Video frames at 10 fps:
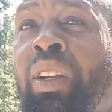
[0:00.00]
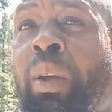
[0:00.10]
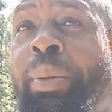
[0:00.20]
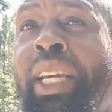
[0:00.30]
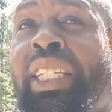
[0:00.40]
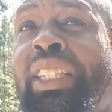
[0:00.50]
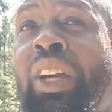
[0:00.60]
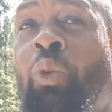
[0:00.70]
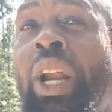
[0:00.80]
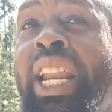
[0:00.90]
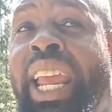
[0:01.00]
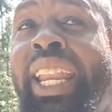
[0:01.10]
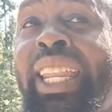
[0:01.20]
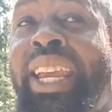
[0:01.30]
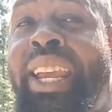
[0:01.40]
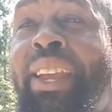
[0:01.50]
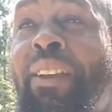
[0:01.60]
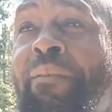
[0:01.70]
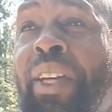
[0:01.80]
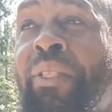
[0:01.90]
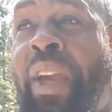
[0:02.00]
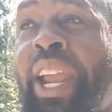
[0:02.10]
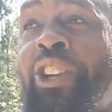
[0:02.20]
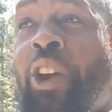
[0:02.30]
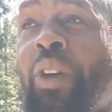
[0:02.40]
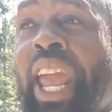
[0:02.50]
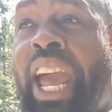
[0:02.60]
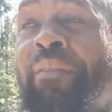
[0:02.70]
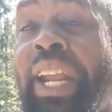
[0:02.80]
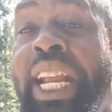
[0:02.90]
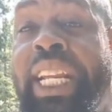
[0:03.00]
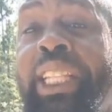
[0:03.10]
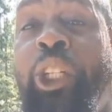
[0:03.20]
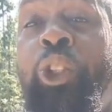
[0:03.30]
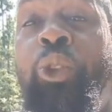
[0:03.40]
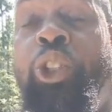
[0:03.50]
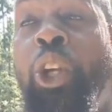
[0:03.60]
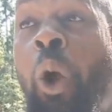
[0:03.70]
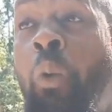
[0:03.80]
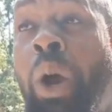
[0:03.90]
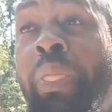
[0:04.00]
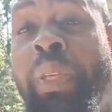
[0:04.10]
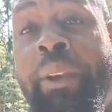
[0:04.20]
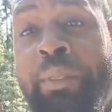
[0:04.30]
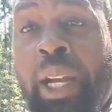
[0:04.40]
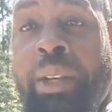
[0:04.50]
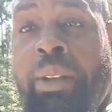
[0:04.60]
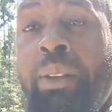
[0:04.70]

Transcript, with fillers: Because when they leave, they don't have anything to show what they've done.